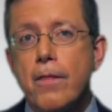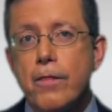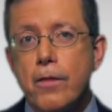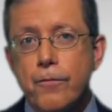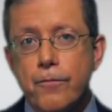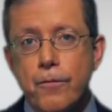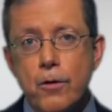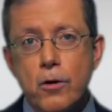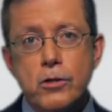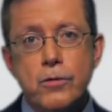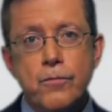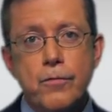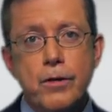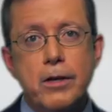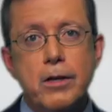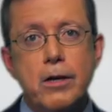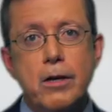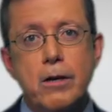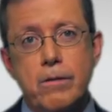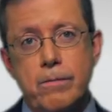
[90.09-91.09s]
The first
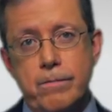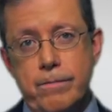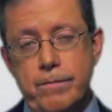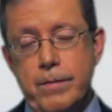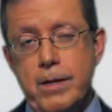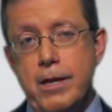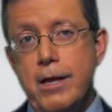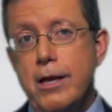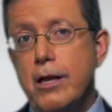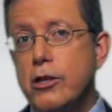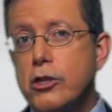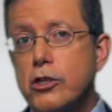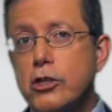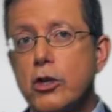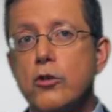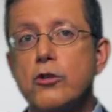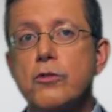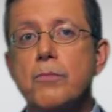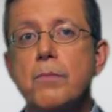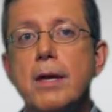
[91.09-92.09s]
video
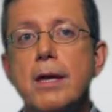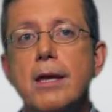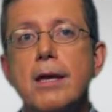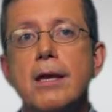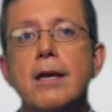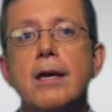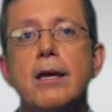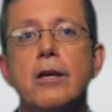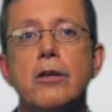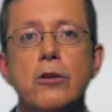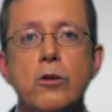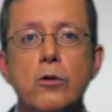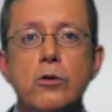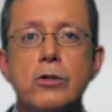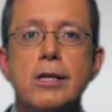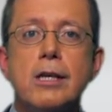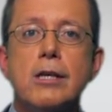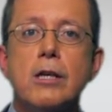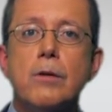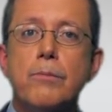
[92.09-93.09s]
shows me
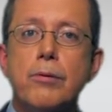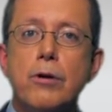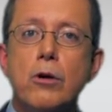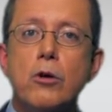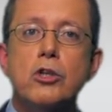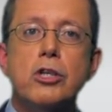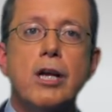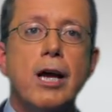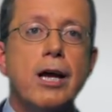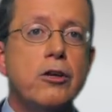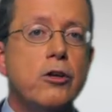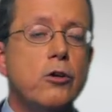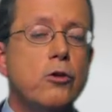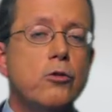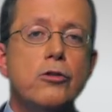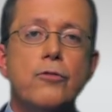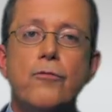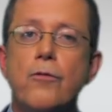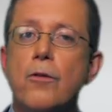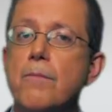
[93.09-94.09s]
using an approach I
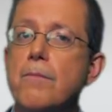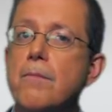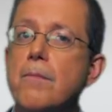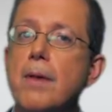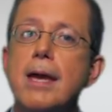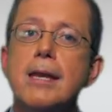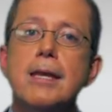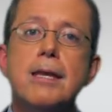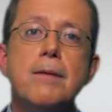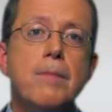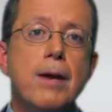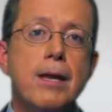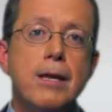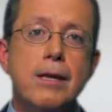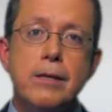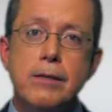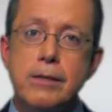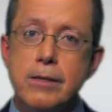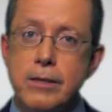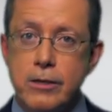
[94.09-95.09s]
used for many,
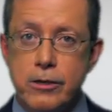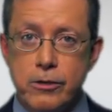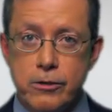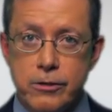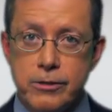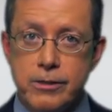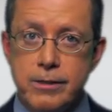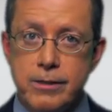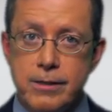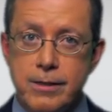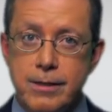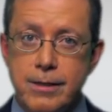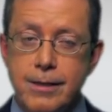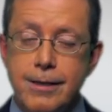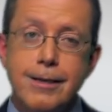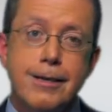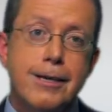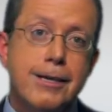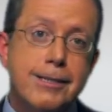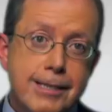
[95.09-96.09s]
many years,
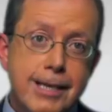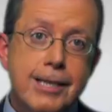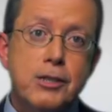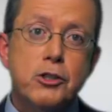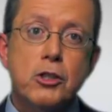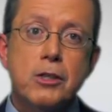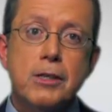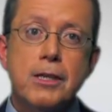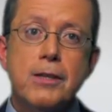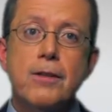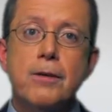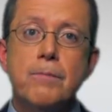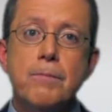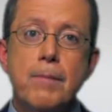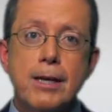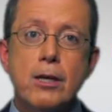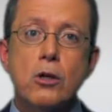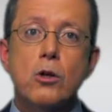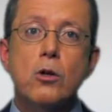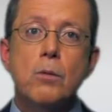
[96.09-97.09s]
essentially the
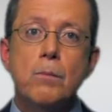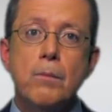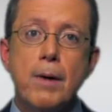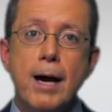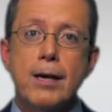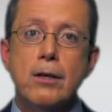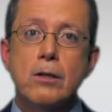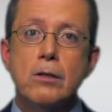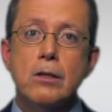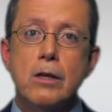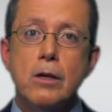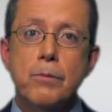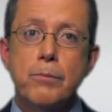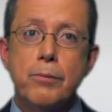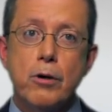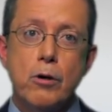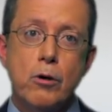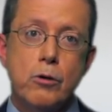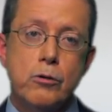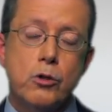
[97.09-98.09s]
medical model
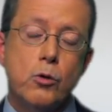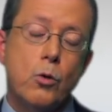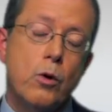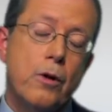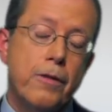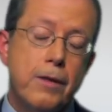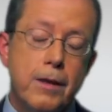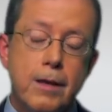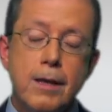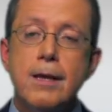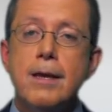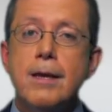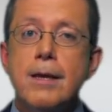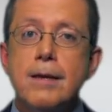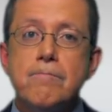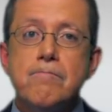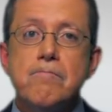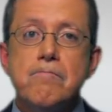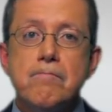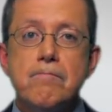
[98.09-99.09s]
approach or the
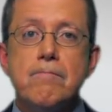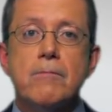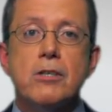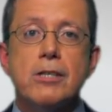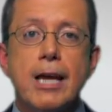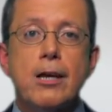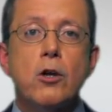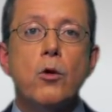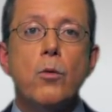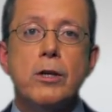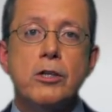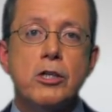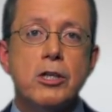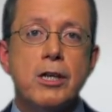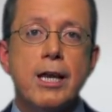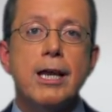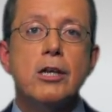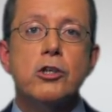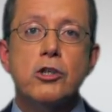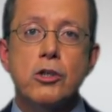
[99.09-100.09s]

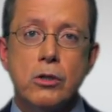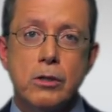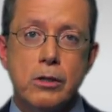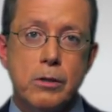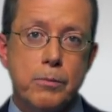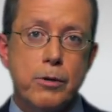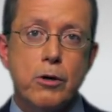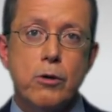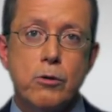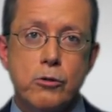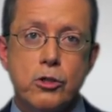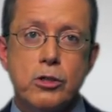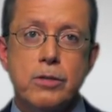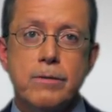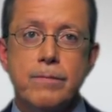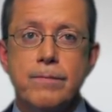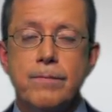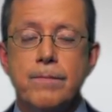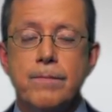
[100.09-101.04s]
psychoeducational approach.